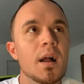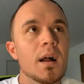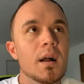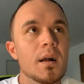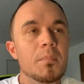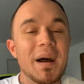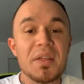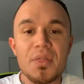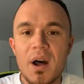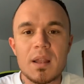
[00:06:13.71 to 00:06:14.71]
my
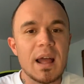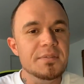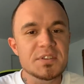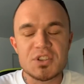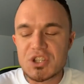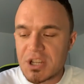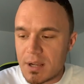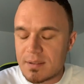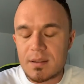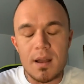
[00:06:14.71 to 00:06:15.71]
thought life is
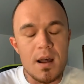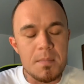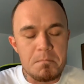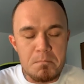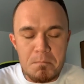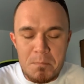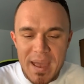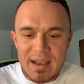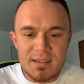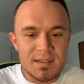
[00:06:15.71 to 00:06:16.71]
just
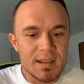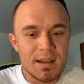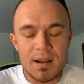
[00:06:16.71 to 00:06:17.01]
amazing.